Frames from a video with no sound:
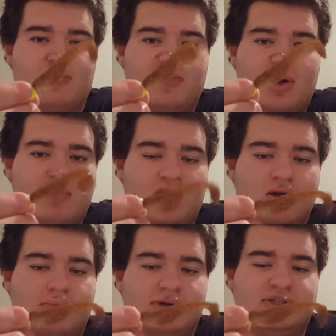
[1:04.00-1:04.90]
We've got my
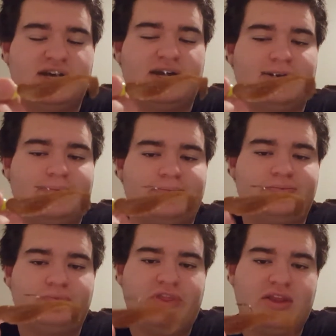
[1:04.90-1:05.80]
number 10.
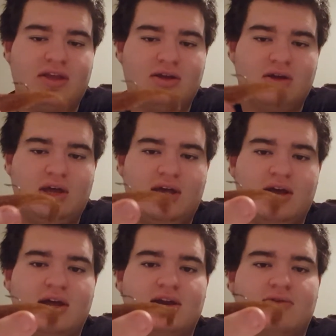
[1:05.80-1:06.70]

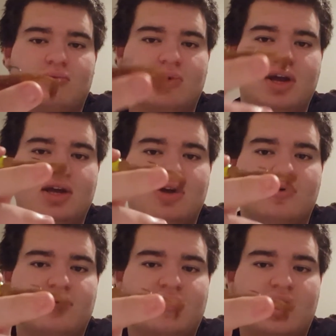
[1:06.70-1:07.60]
And right here
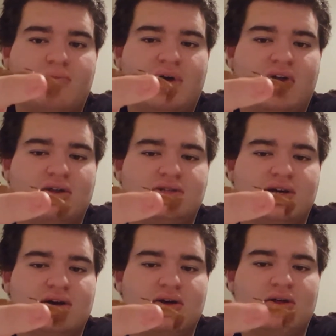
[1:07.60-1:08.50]
we've got a paddle
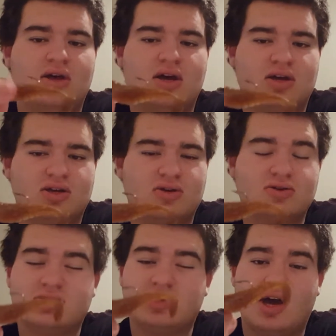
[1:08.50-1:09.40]
tail.
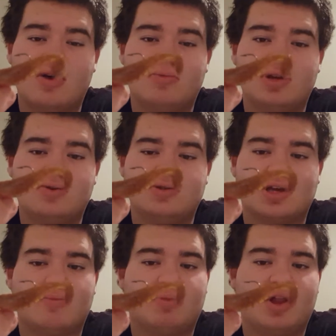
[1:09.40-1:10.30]
Usually I would be using
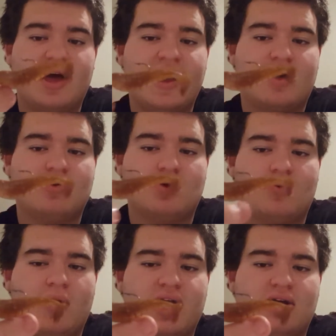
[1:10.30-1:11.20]
a black with a
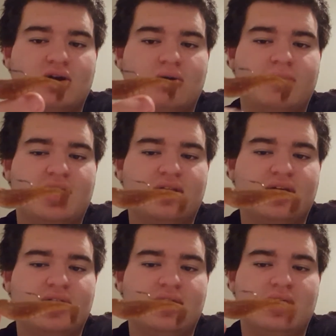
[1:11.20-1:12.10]
white
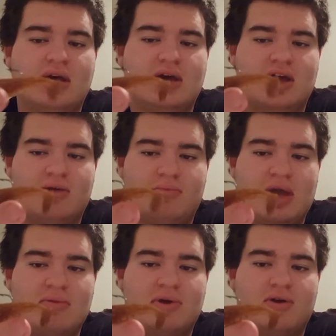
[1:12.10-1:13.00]
underbelly and
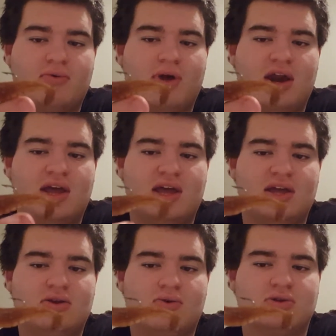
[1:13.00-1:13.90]
maybe a red
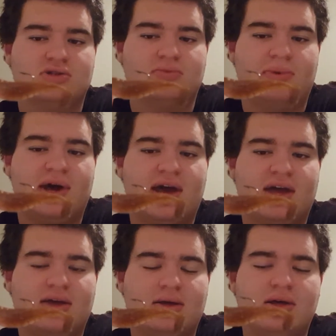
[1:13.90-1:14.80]
hint towards the
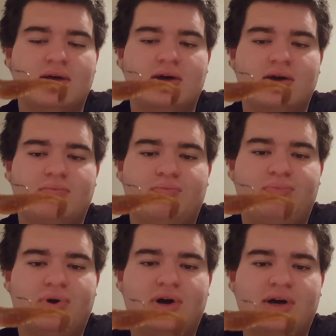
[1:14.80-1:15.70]
back.
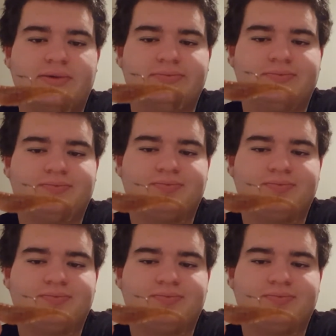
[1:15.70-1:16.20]
But